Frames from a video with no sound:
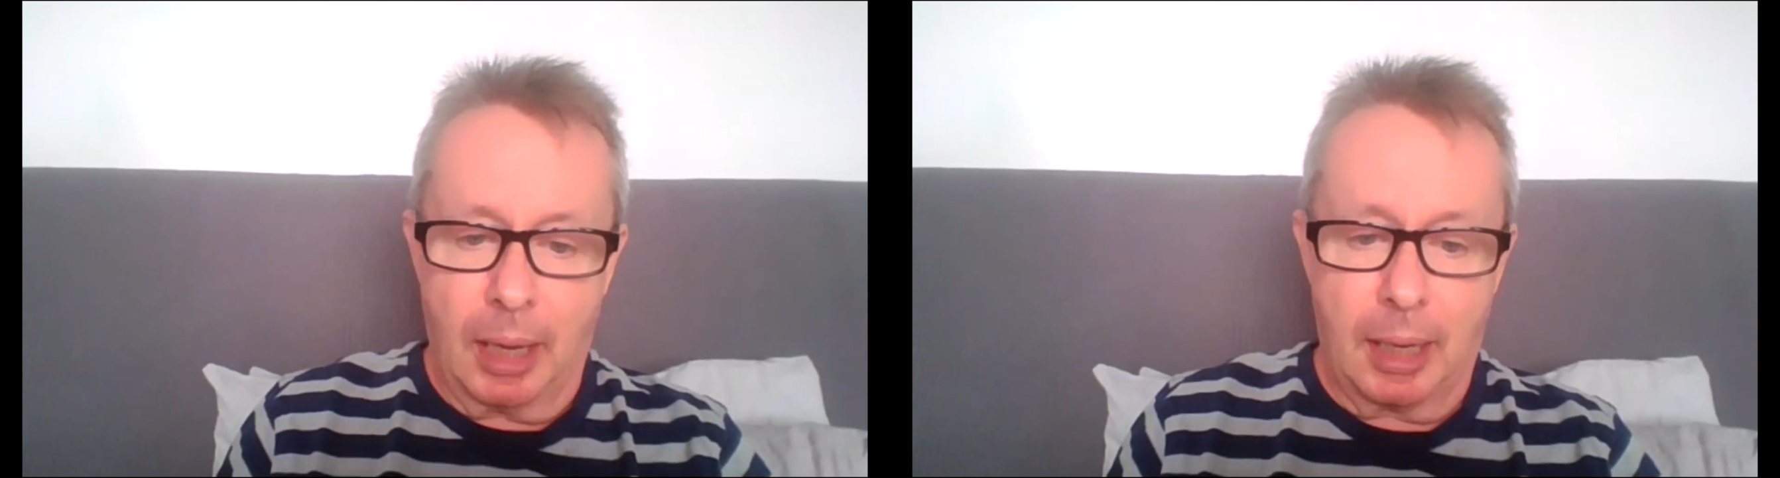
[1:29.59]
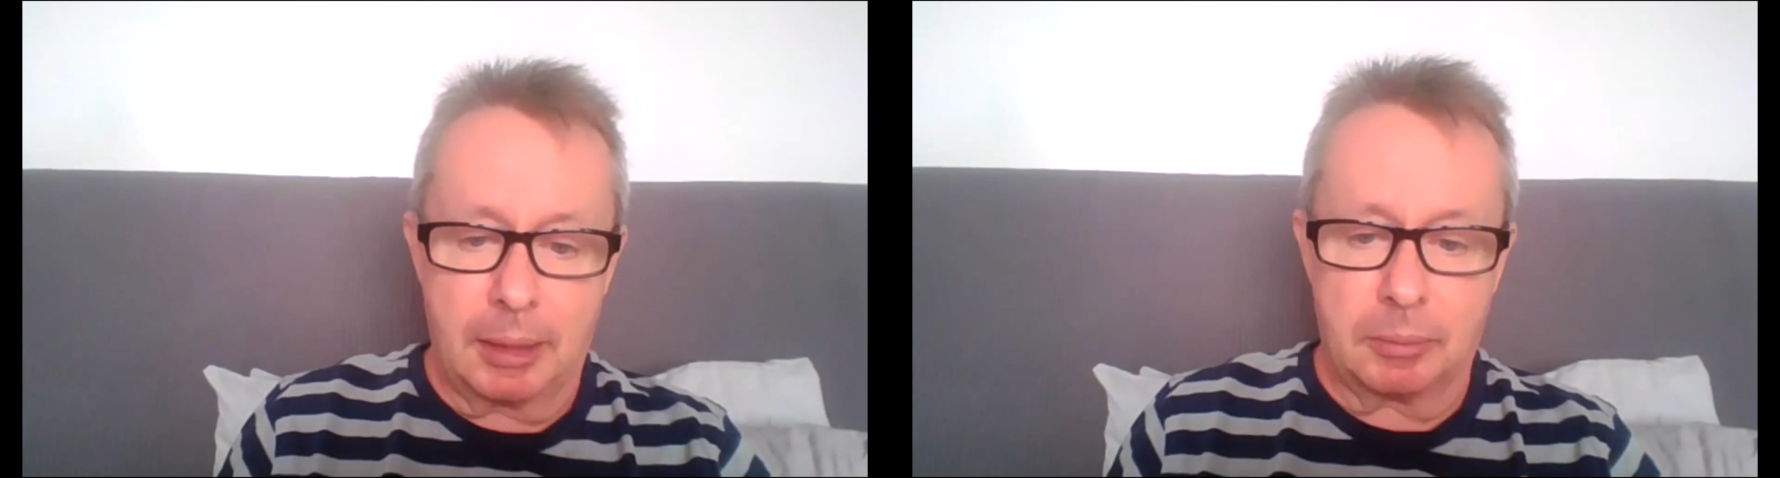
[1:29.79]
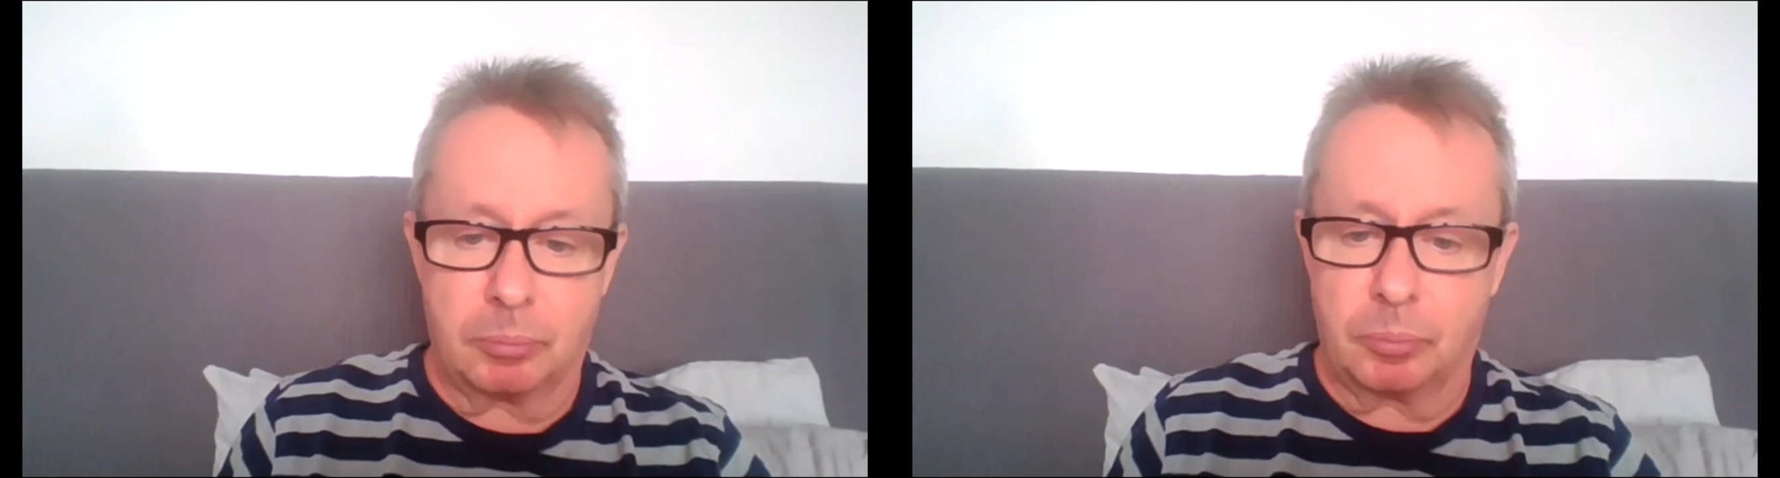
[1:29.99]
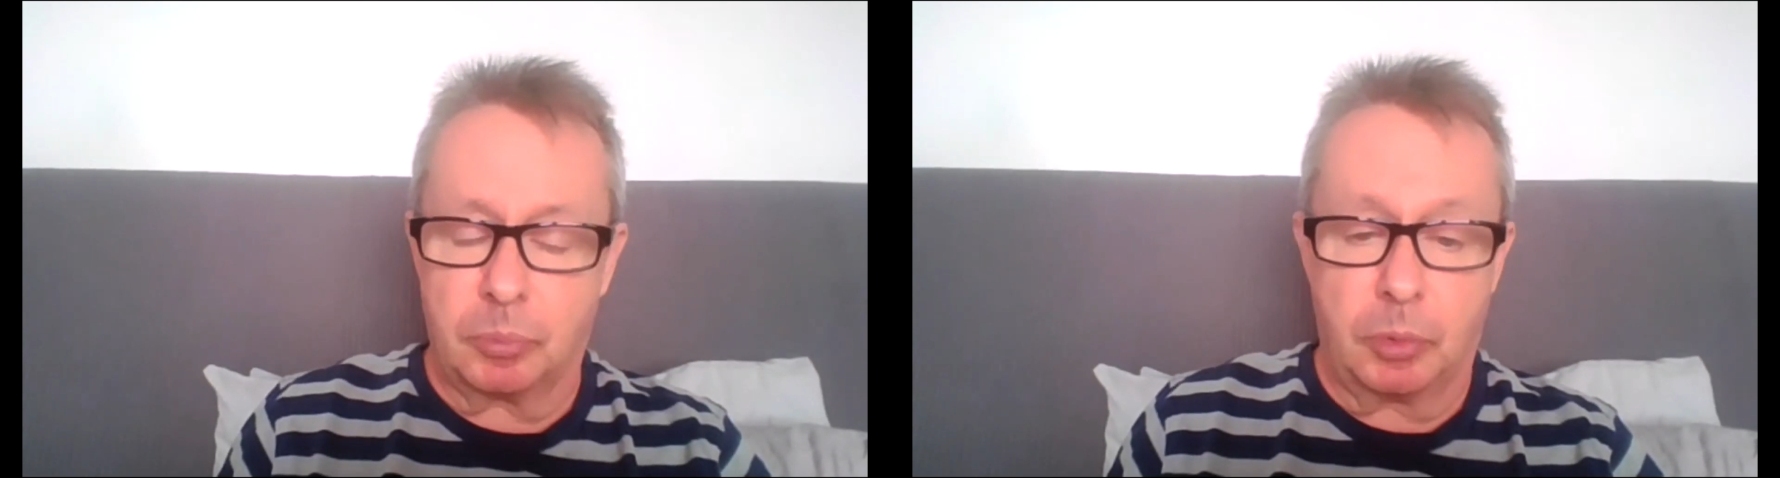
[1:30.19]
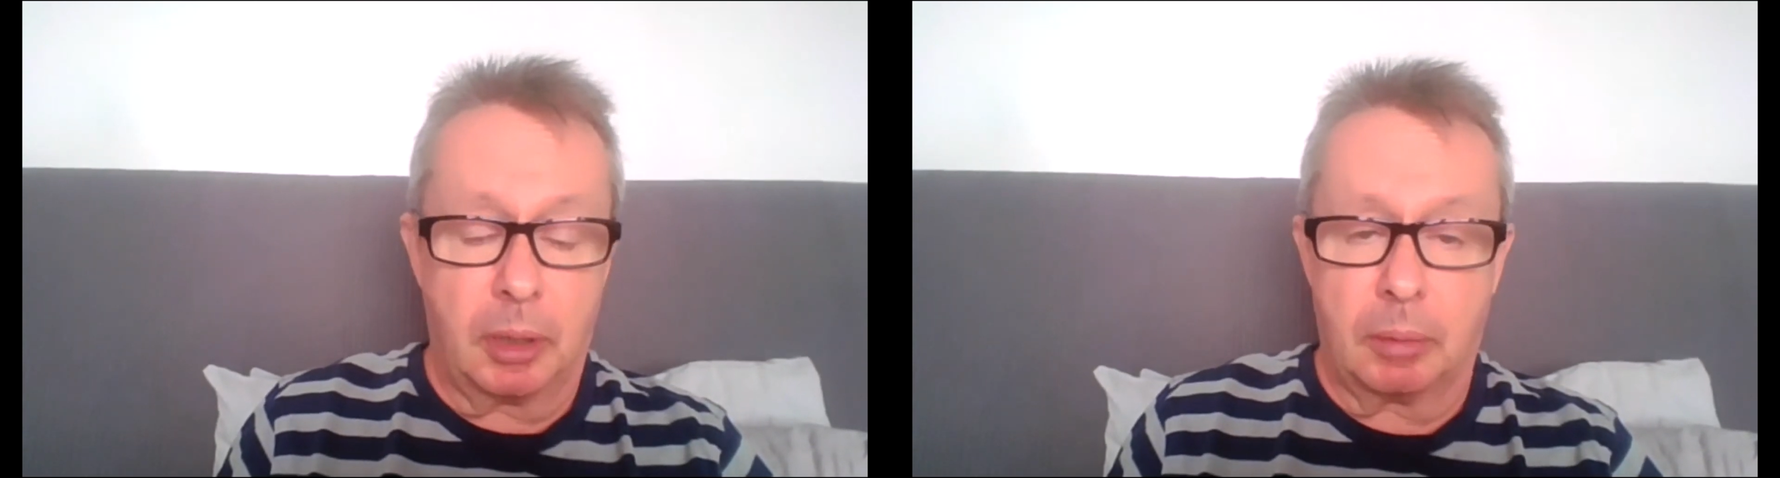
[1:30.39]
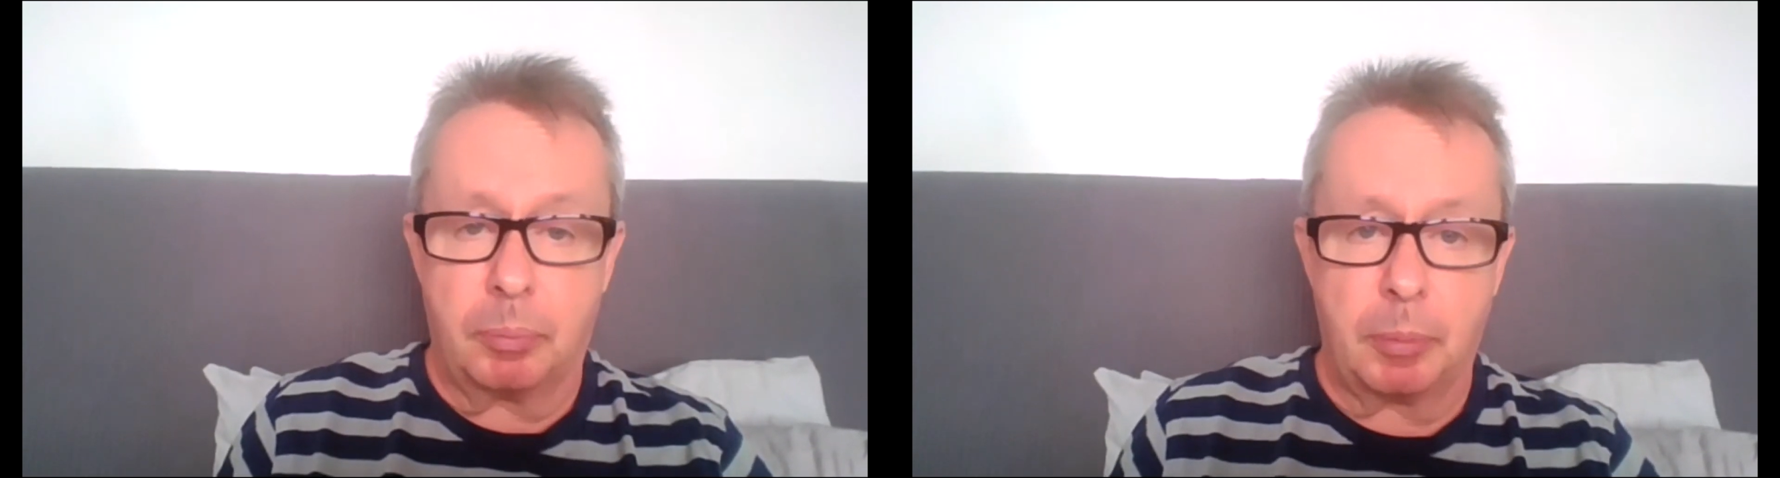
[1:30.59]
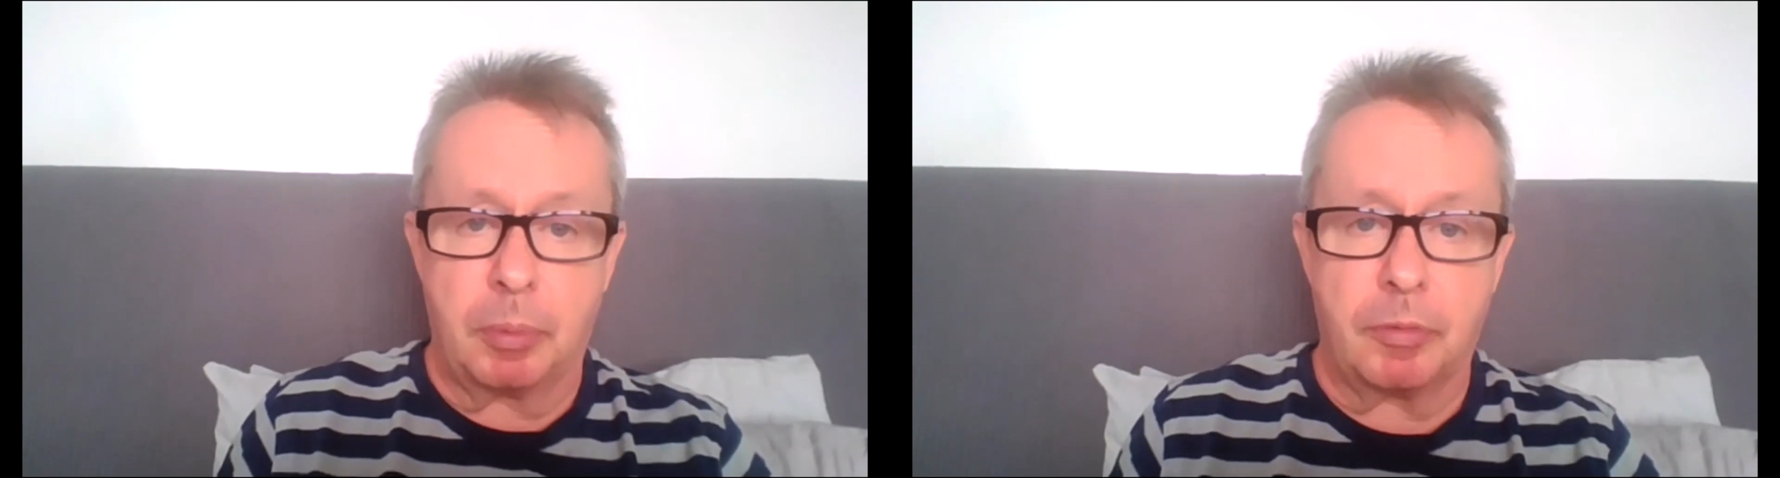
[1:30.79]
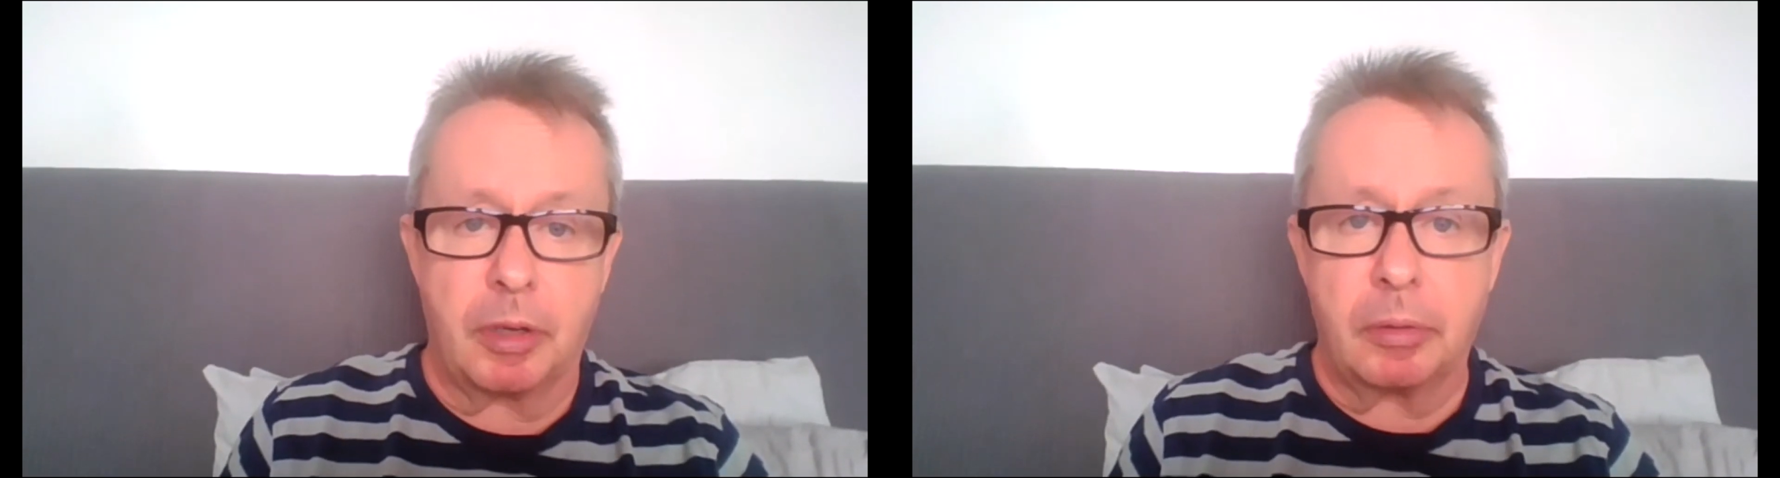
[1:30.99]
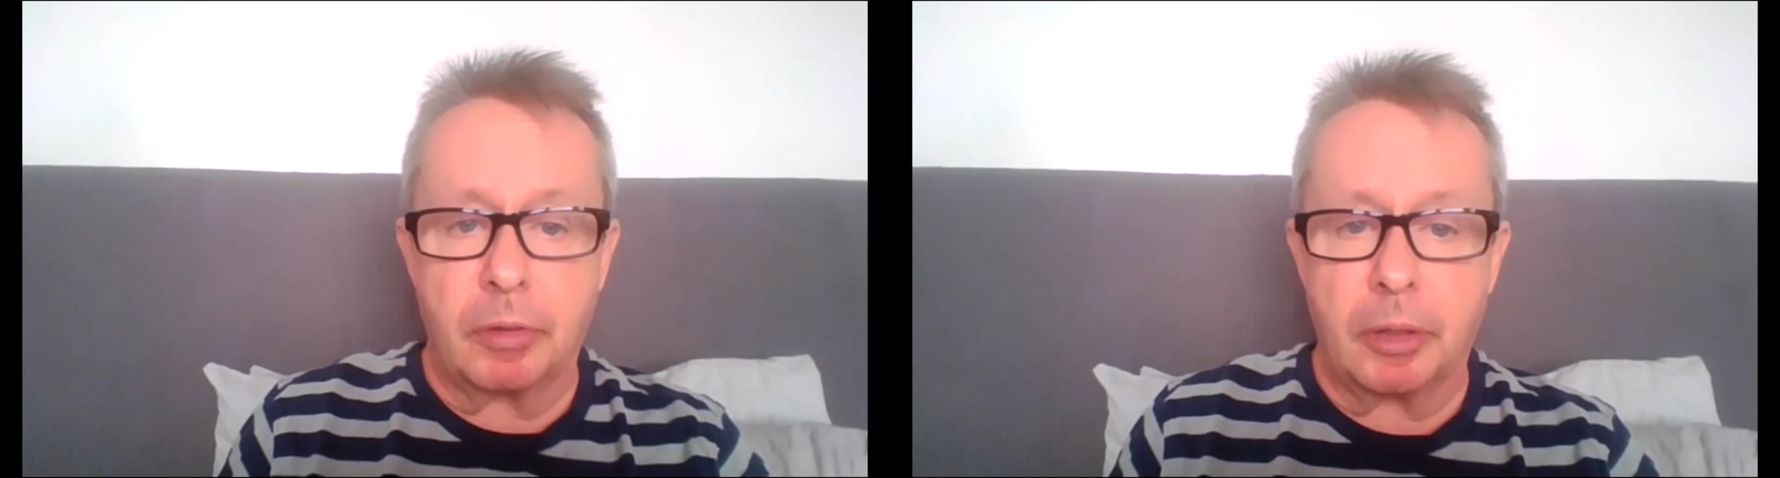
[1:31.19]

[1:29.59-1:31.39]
And yeah, people are very,